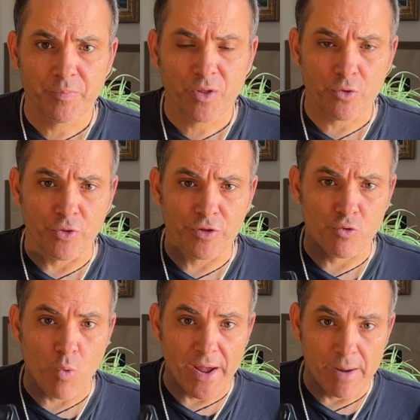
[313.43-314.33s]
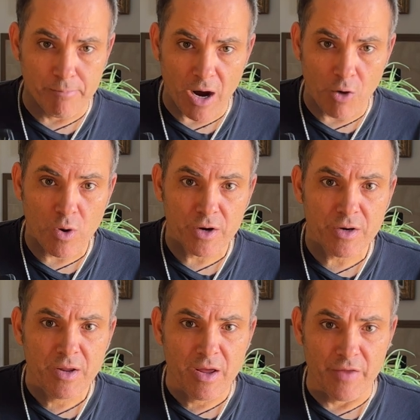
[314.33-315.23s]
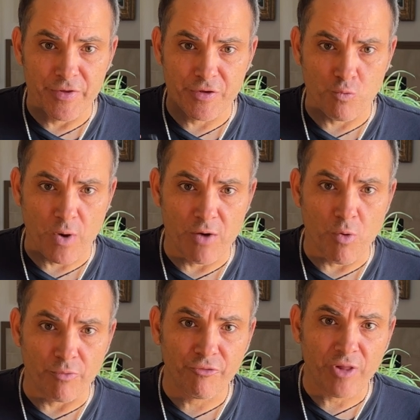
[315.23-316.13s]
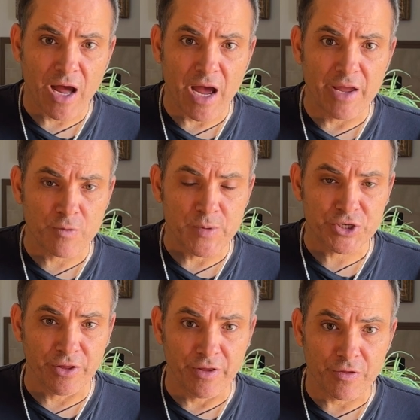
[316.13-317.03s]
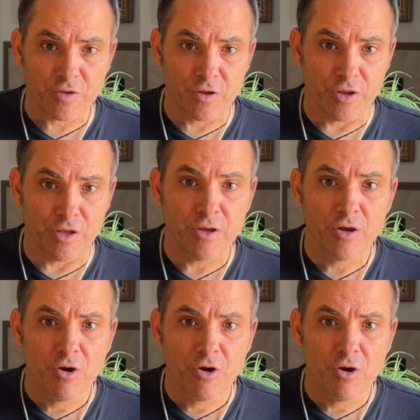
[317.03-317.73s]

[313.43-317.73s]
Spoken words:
So this is why I bought one, and this is why I won't fly, especially in the city